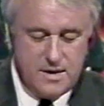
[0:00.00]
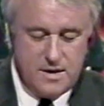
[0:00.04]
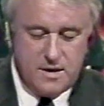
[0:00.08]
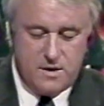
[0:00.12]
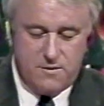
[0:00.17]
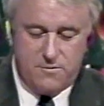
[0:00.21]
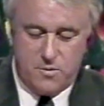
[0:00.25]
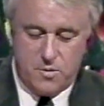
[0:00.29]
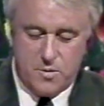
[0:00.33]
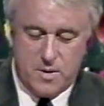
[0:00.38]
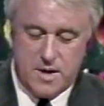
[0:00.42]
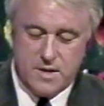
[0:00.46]

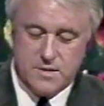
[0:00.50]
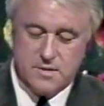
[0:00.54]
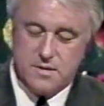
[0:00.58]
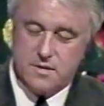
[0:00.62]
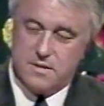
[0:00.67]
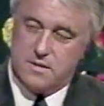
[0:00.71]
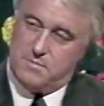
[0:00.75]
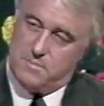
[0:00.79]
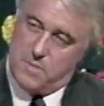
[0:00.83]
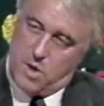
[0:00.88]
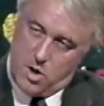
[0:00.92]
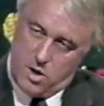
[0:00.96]
If you answer
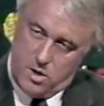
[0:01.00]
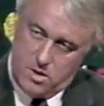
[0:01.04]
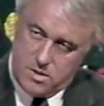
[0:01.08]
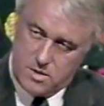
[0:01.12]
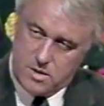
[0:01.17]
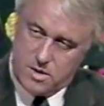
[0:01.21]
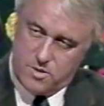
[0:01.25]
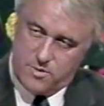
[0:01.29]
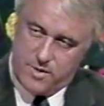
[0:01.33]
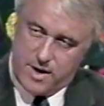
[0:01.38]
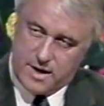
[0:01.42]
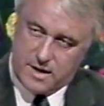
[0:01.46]
them all
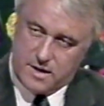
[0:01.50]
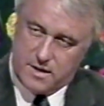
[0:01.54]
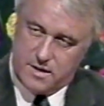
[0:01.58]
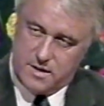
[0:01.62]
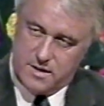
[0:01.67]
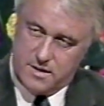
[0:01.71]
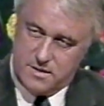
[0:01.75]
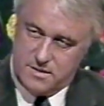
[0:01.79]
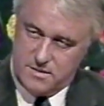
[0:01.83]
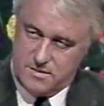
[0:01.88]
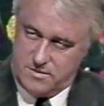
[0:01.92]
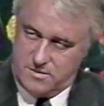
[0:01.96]

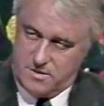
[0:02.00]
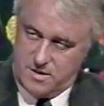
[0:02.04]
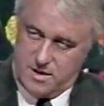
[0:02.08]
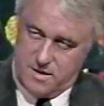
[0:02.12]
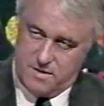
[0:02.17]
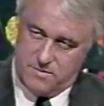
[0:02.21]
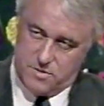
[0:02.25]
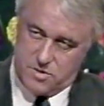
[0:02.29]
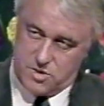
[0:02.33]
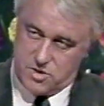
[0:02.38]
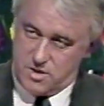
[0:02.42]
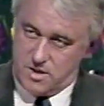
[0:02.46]
correctly, you
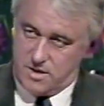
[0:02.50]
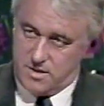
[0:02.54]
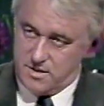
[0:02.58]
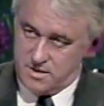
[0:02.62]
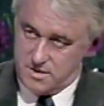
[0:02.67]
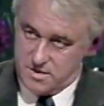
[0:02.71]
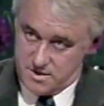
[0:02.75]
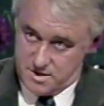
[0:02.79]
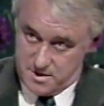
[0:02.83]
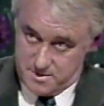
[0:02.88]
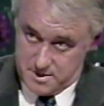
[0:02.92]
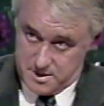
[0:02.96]
have a shot
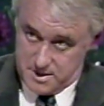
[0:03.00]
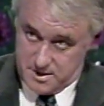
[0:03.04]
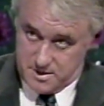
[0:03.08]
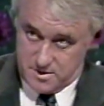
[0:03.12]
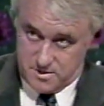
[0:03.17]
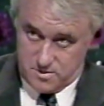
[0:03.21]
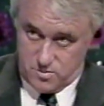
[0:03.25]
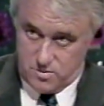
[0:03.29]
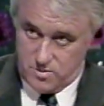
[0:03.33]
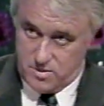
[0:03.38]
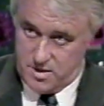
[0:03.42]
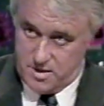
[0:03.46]
at some of
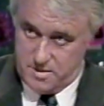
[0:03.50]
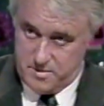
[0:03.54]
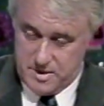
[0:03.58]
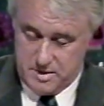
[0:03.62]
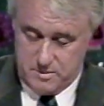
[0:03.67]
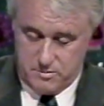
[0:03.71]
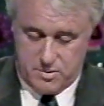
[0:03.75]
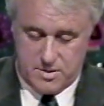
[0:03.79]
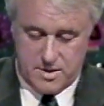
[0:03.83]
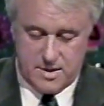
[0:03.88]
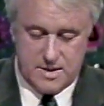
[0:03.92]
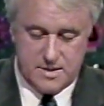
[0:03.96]
these really
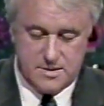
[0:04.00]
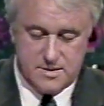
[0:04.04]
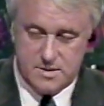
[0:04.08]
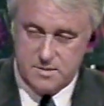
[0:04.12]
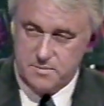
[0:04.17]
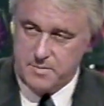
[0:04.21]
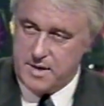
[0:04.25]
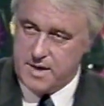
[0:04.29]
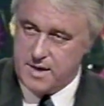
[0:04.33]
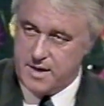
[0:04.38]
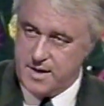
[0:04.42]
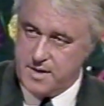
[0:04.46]
big prizes
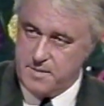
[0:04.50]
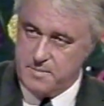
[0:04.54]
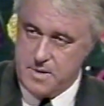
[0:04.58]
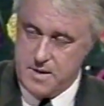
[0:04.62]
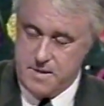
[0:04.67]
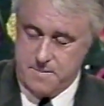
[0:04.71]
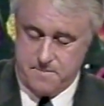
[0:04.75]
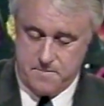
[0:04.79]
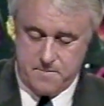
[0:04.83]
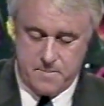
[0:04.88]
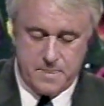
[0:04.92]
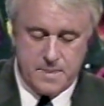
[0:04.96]
behind
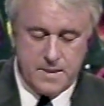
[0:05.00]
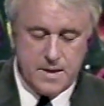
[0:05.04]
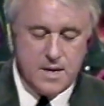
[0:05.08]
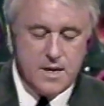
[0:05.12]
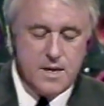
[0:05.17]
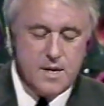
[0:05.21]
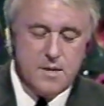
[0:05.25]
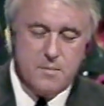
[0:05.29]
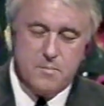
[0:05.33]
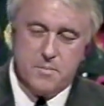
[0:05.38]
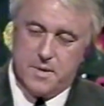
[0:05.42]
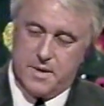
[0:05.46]
me.
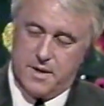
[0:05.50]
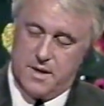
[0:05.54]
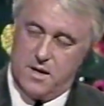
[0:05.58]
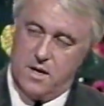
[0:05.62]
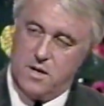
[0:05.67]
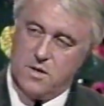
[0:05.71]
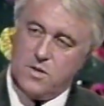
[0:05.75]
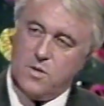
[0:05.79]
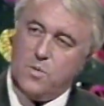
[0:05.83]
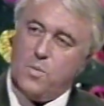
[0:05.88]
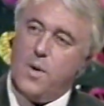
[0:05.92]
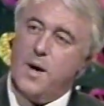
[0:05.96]
But
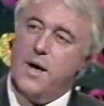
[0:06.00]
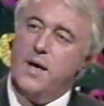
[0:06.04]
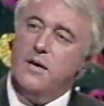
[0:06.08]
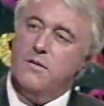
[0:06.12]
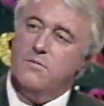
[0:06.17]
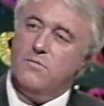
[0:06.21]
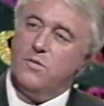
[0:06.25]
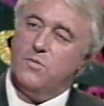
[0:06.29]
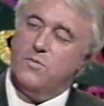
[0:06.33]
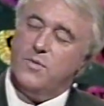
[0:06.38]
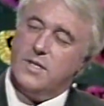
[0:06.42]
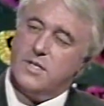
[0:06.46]
along the way,
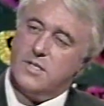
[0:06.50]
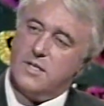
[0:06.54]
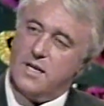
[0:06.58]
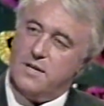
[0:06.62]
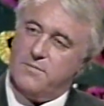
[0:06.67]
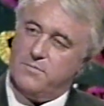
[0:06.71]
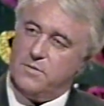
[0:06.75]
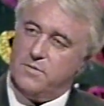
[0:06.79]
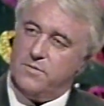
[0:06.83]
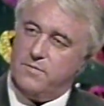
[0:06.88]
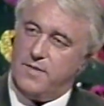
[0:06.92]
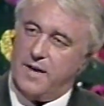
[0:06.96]
if you reach
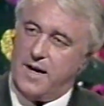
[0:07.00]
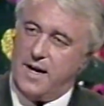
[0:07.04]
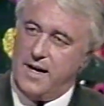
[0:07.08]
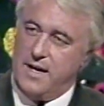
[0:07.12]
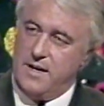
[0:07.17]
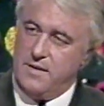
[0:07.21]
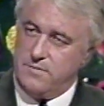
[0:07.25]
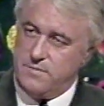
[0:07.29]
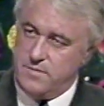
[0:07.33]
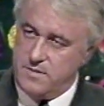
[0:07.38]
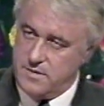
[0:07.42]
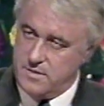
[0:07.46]
level
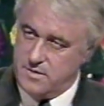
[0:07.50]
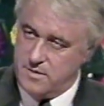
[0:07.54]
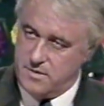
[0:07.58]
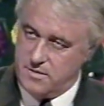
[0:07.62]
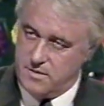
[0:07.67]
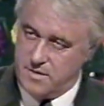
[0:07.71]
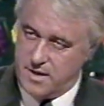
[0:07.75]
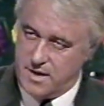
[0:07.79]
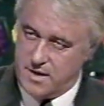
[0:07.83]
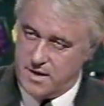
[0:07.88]
five, you